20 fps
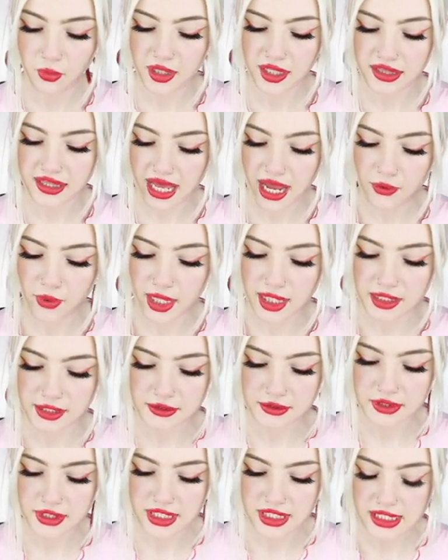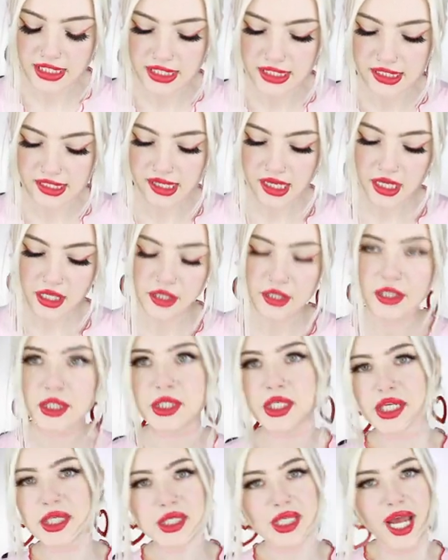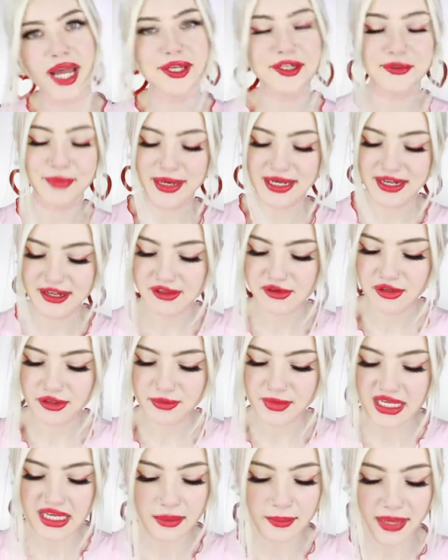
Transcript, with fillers: with how I do these chit chat, do my nails with me.